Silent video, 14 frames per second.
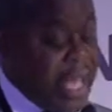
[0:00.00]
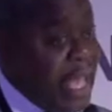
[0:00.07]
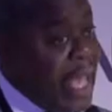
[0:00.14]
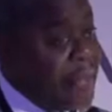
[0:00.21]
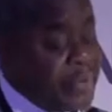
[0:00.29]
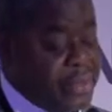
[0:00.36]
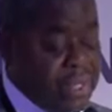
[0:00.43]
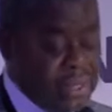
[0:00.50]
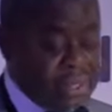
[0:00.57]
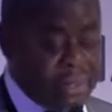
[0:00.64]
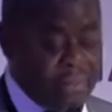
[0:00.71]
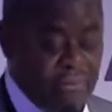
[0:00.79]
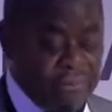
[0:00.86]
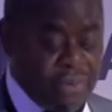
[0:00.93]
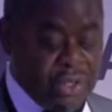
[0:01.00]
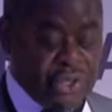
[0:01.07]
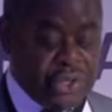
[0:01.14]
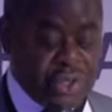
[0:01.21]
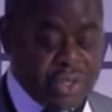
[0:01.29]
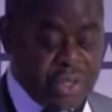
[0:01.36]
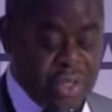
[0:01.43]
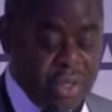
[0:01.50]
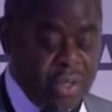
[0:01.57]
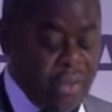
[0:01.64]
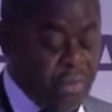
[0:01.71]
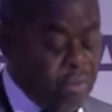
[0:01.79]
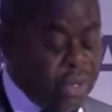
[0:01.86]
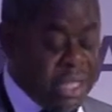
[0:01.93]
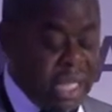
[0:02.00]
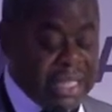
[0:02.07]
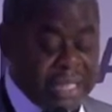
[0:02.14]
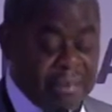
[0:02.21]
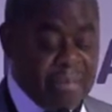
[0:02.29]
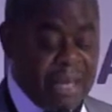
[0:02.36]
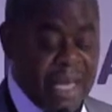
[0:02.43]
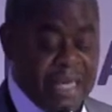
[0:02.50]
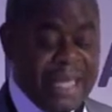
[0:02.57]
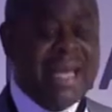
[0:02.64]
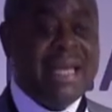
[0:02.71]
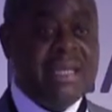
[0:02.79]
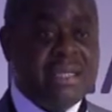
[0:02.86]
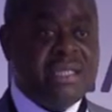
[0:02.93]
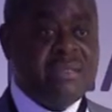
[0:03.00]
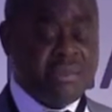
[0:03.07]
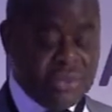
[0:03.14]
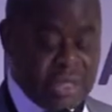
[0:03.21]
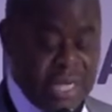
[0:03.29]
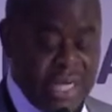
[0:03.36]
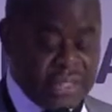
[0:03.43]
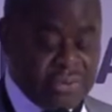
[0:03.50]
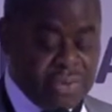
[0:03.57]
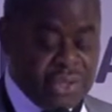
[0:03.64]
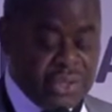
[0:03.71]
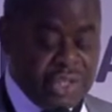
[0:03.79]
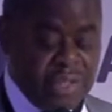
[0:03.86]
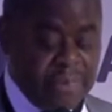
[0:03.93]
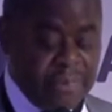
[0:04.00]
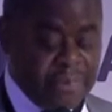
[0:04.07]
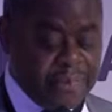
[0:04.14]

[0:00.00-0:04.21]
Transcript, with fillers: absence of which would undermine any demutualized regime.